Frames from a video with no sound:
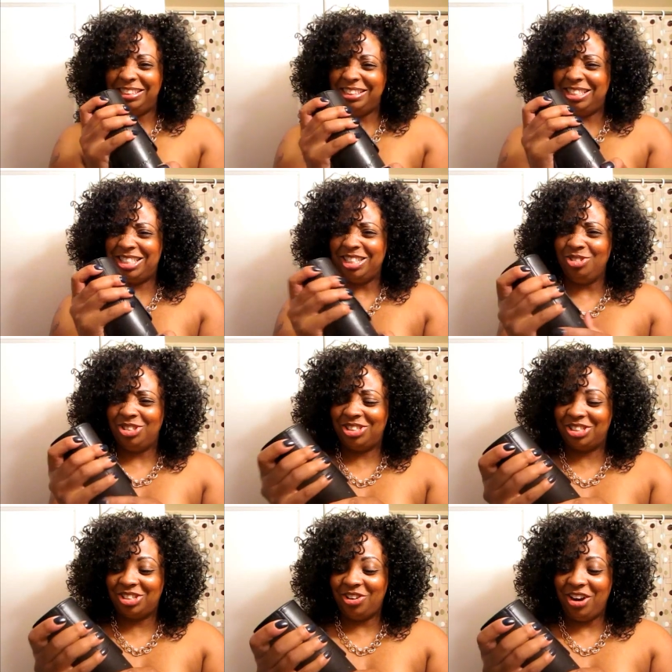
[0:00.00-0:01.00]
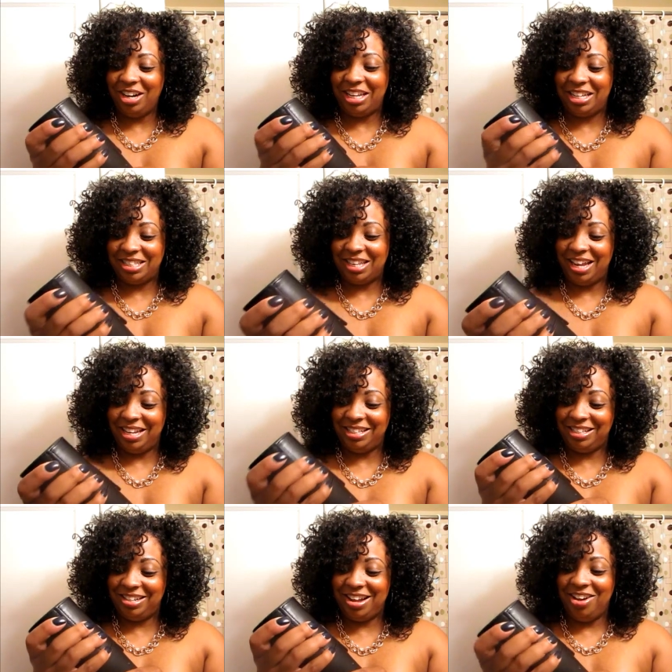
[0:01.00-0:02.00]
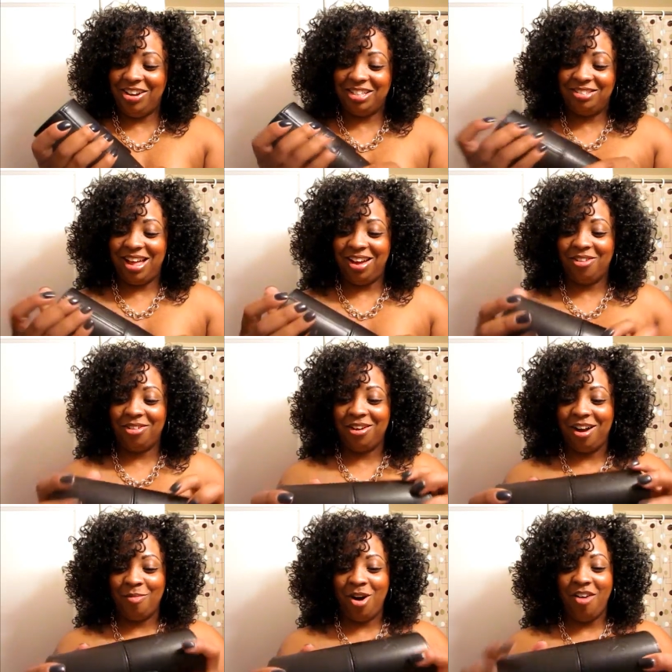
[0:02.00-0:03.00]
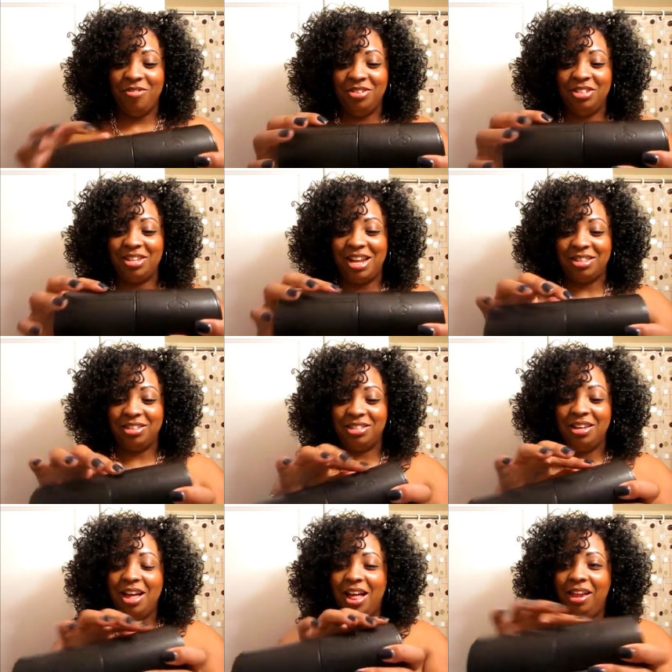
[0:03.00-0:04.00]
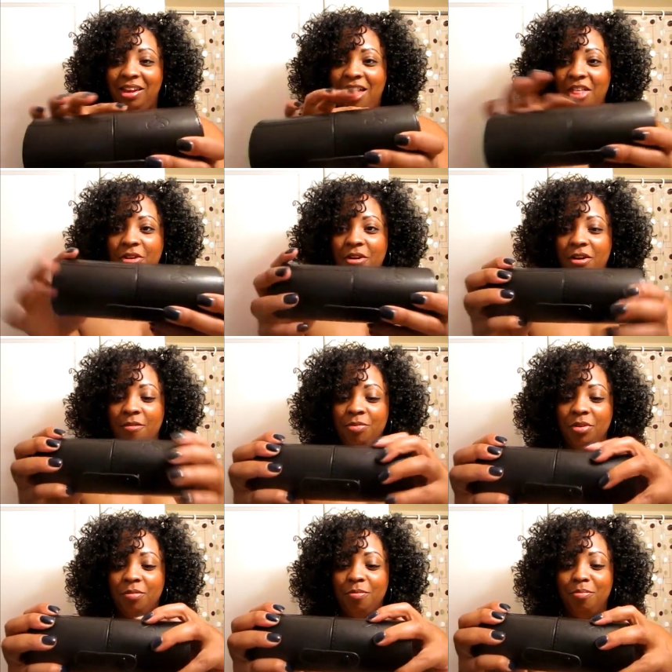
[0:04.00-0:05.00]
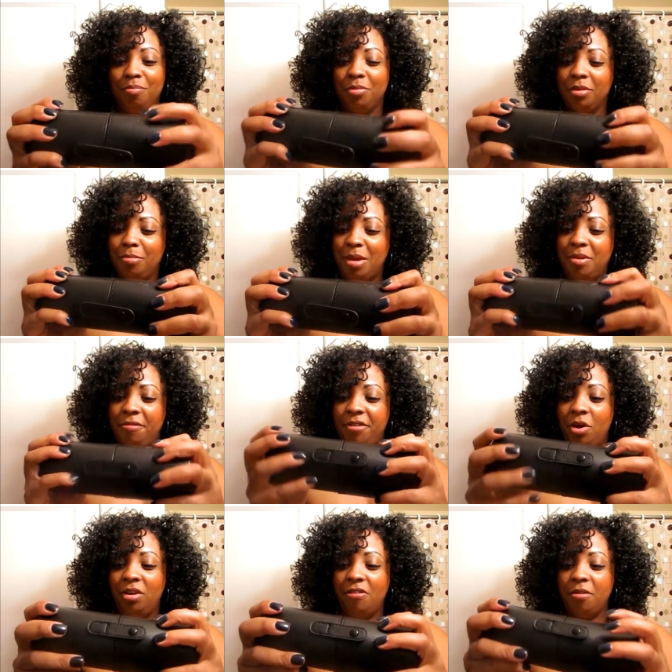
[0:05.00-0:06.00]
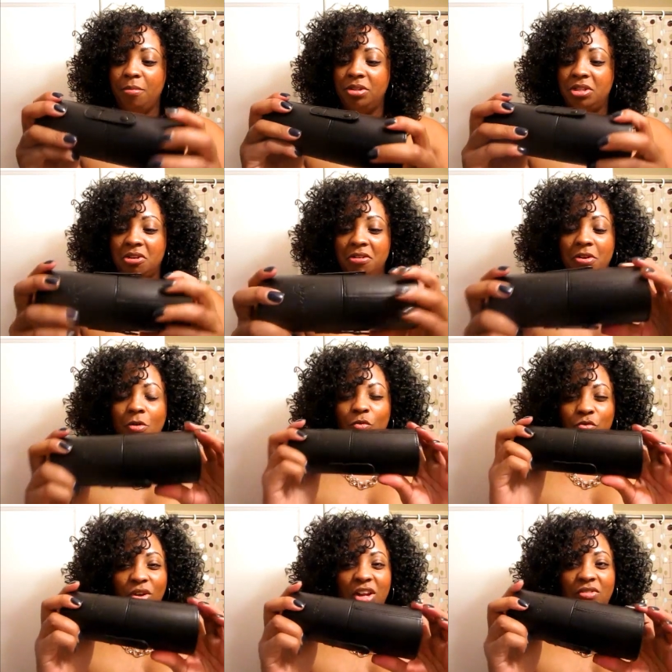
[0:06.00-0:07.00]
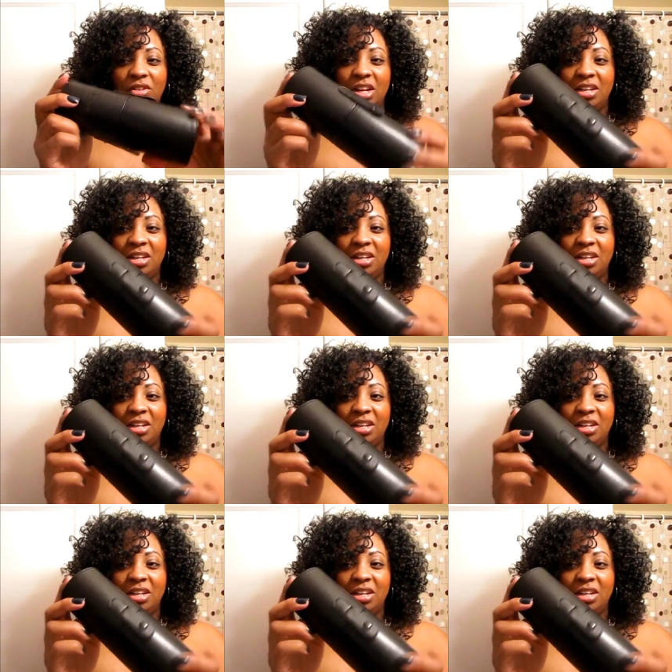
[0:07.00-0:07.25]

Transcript: sturdy. It's like, you know, it's not going to come off, and it's like this leather, maybe faux leather material. Really